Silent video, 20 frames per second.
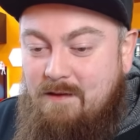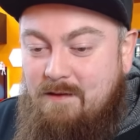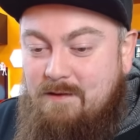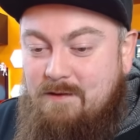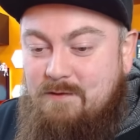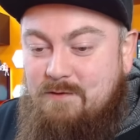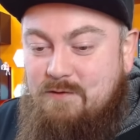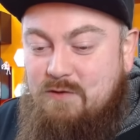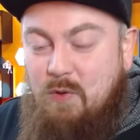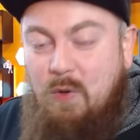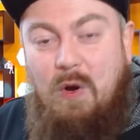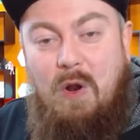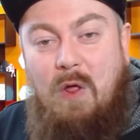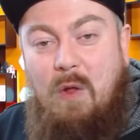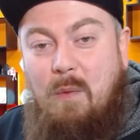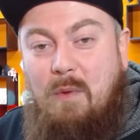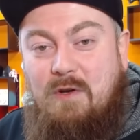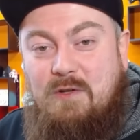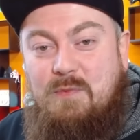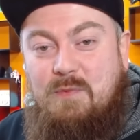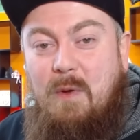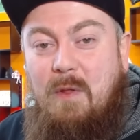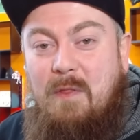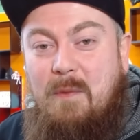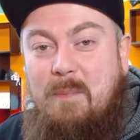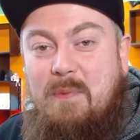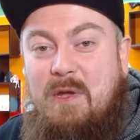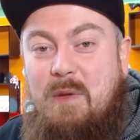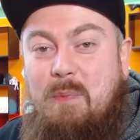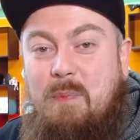So in other words, what
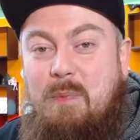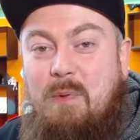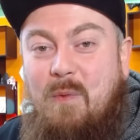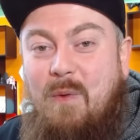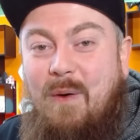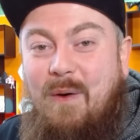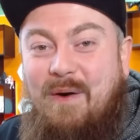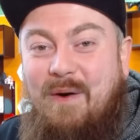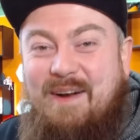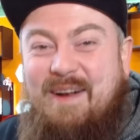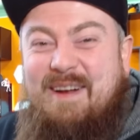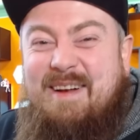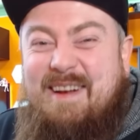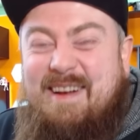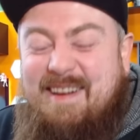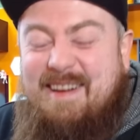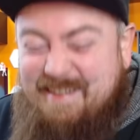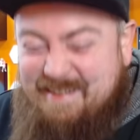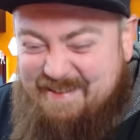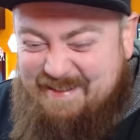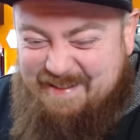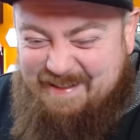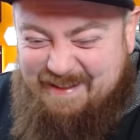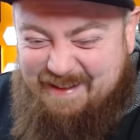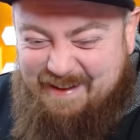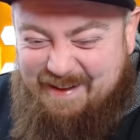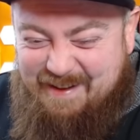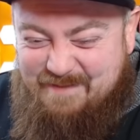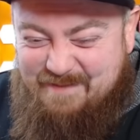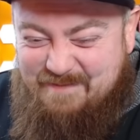the people want.
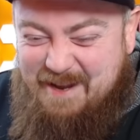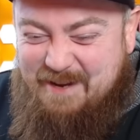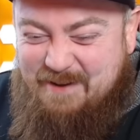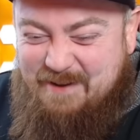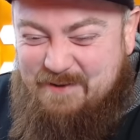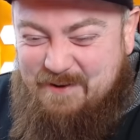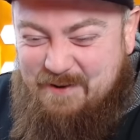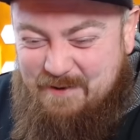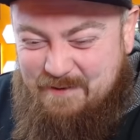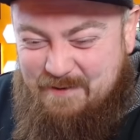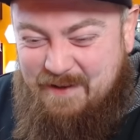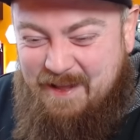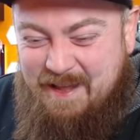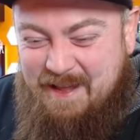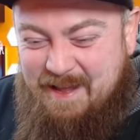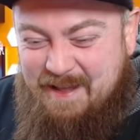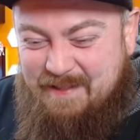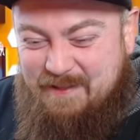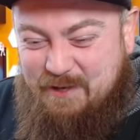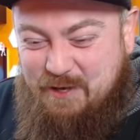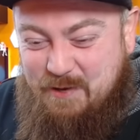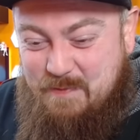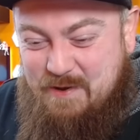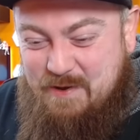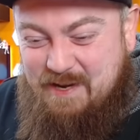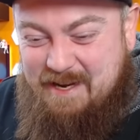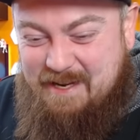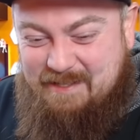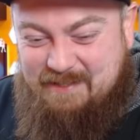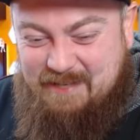Michael Gove, the
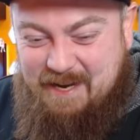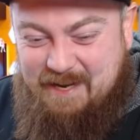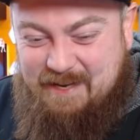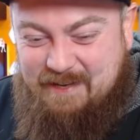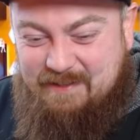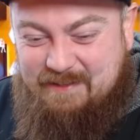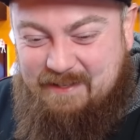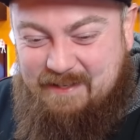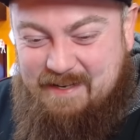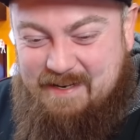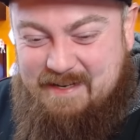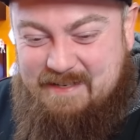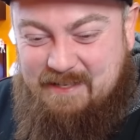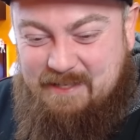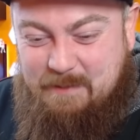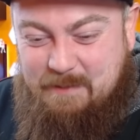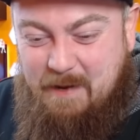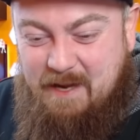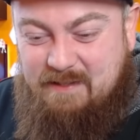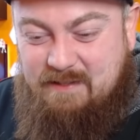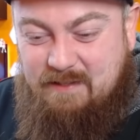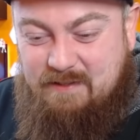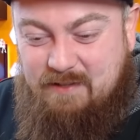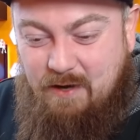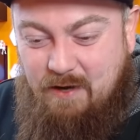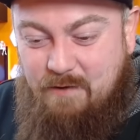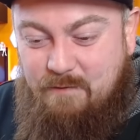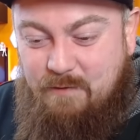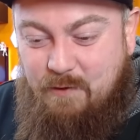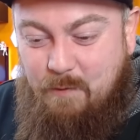Community Secretary, is expected
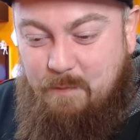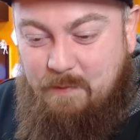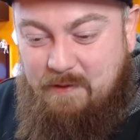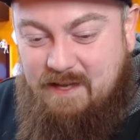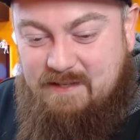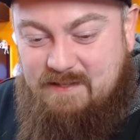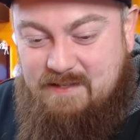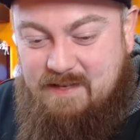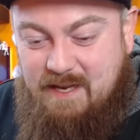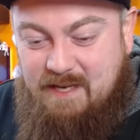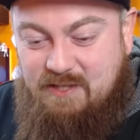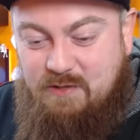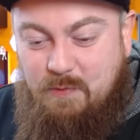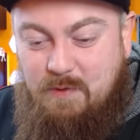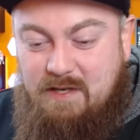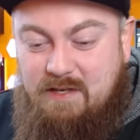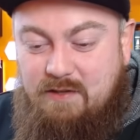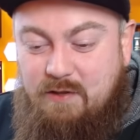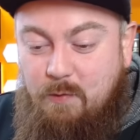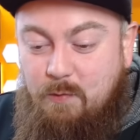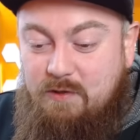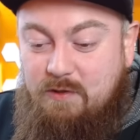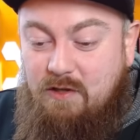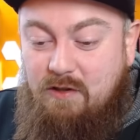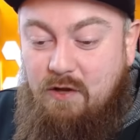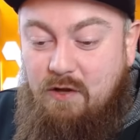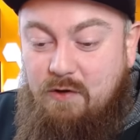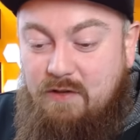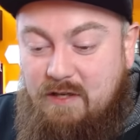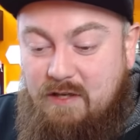to unveil plans next week that would
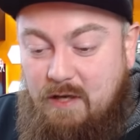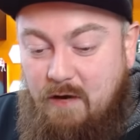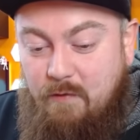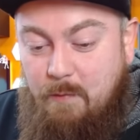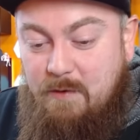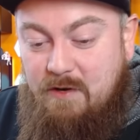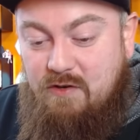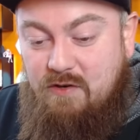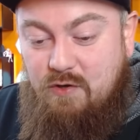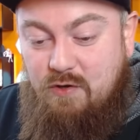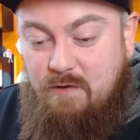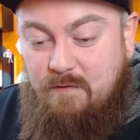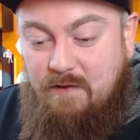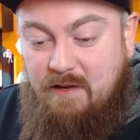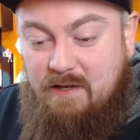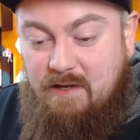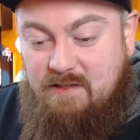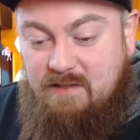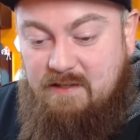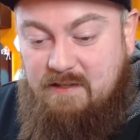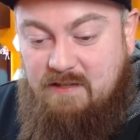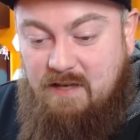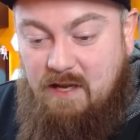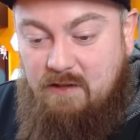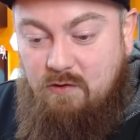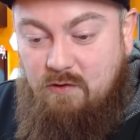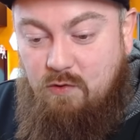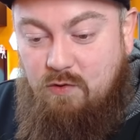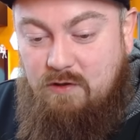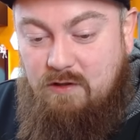allow the government, universities
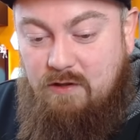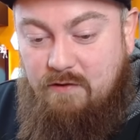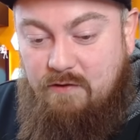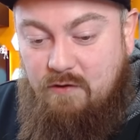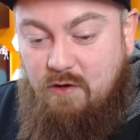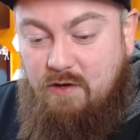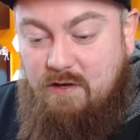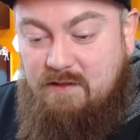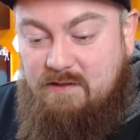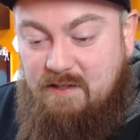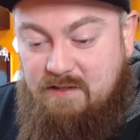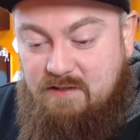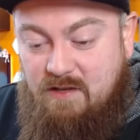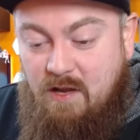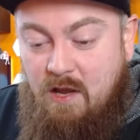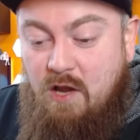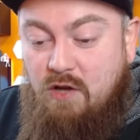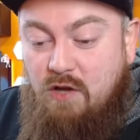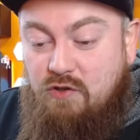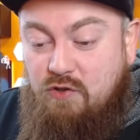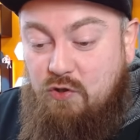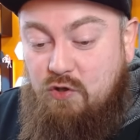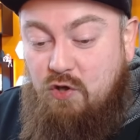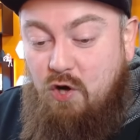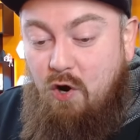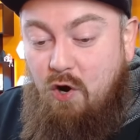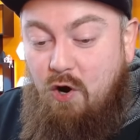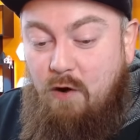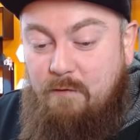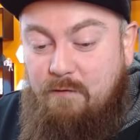and local authorities to
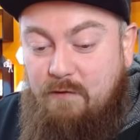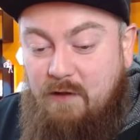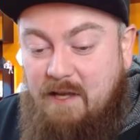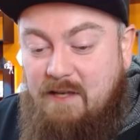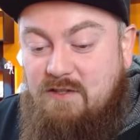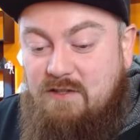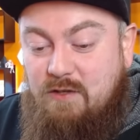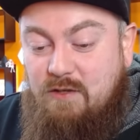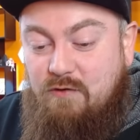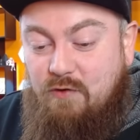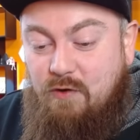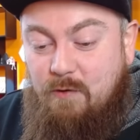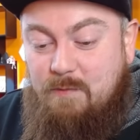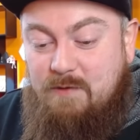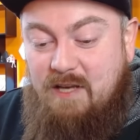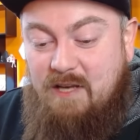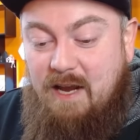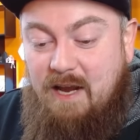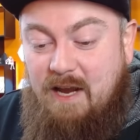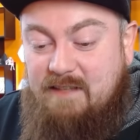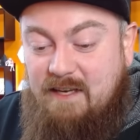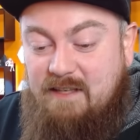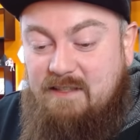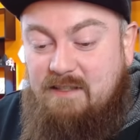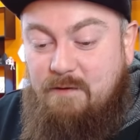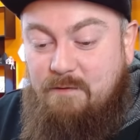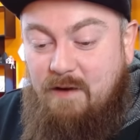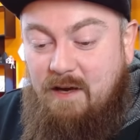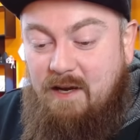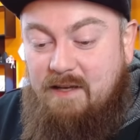cut off links to groups
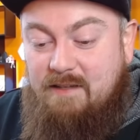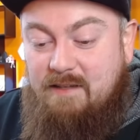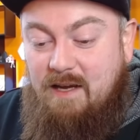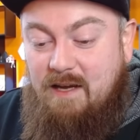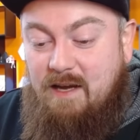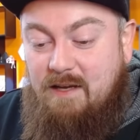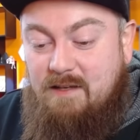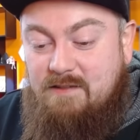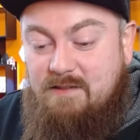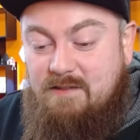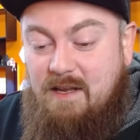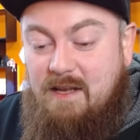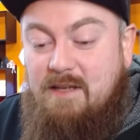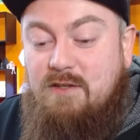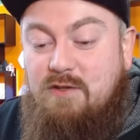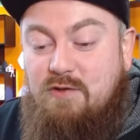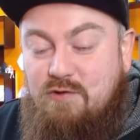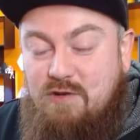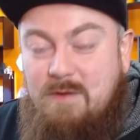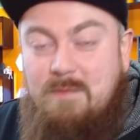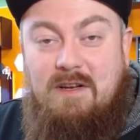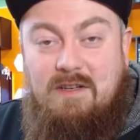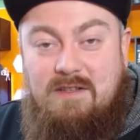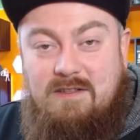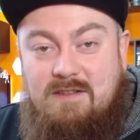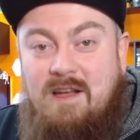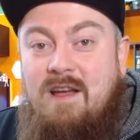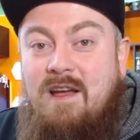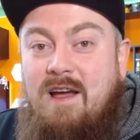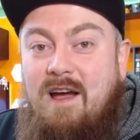identified as
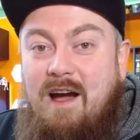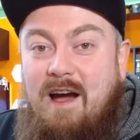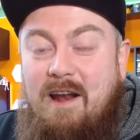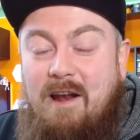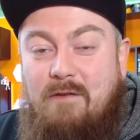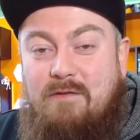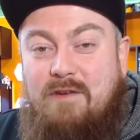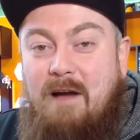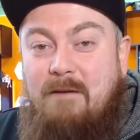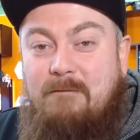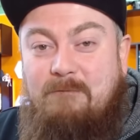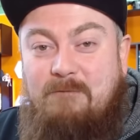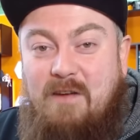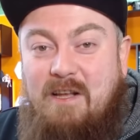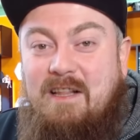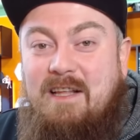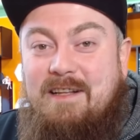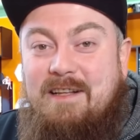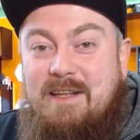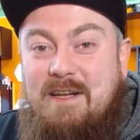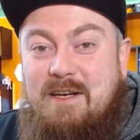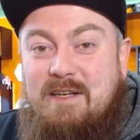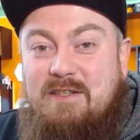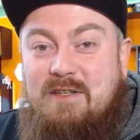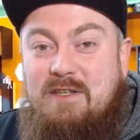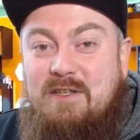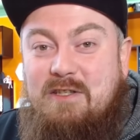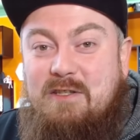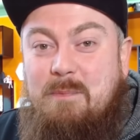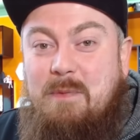extremist. And I've got a feeling that
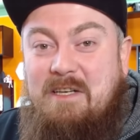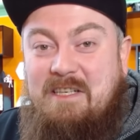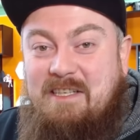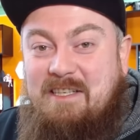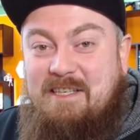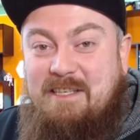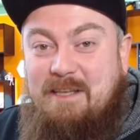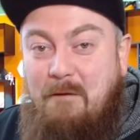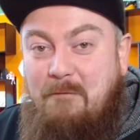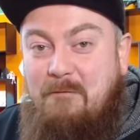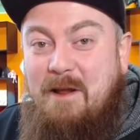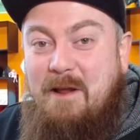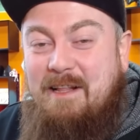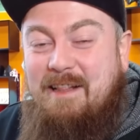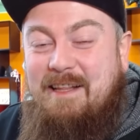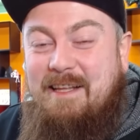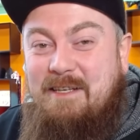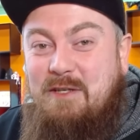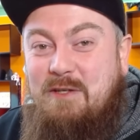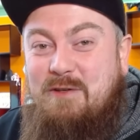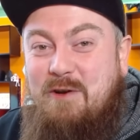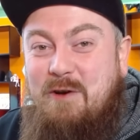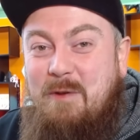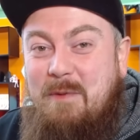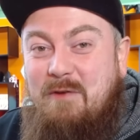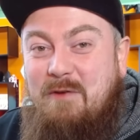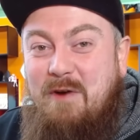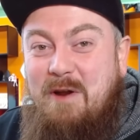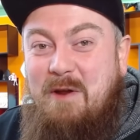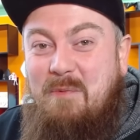it's specifically just going to
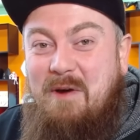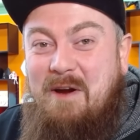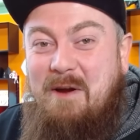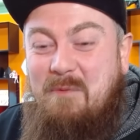be right-wing